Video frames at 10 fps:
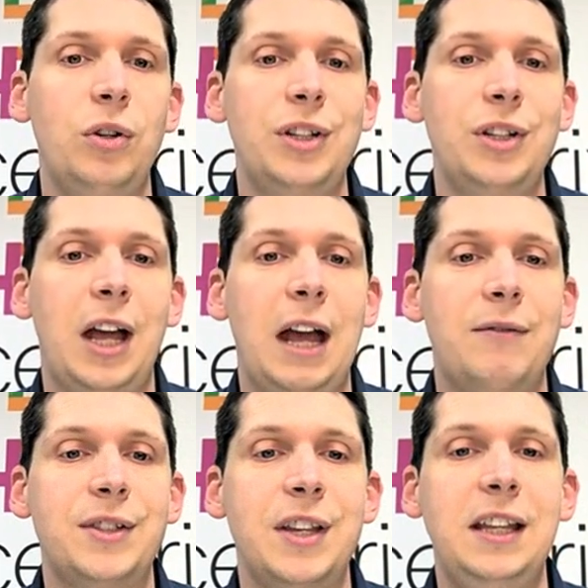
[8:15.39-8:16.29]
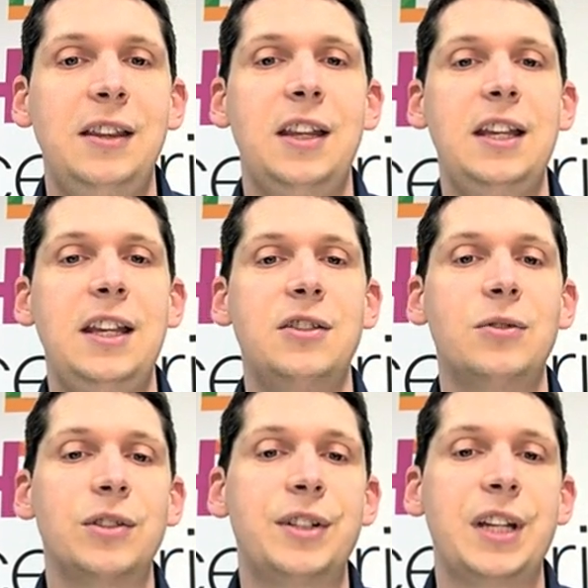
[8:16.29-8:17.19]
would have seen the
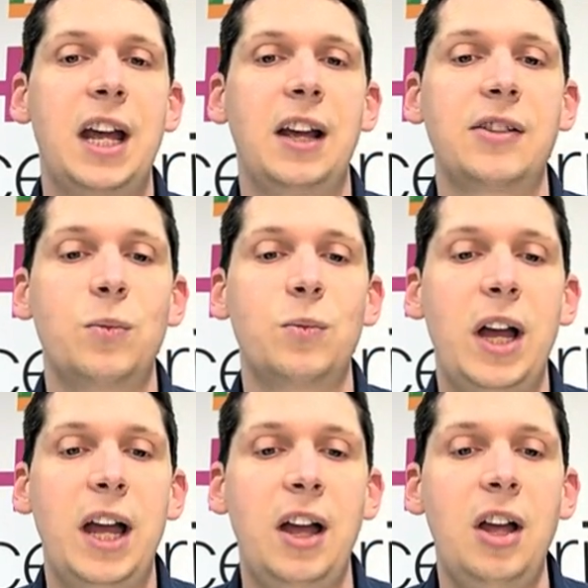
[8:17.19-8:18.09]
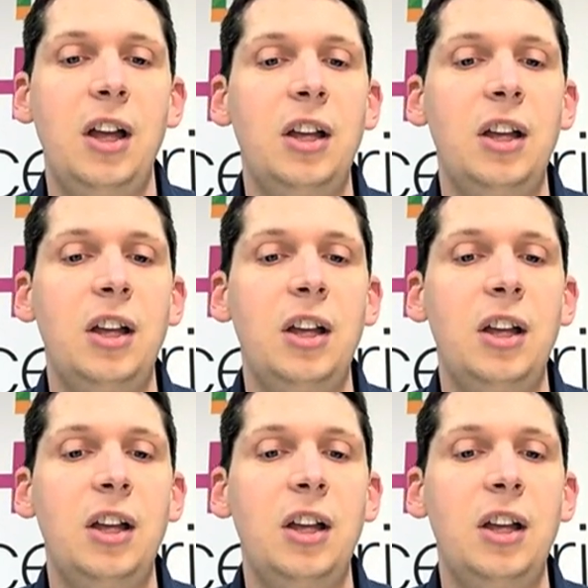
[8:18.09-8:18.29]
sorts of attacks where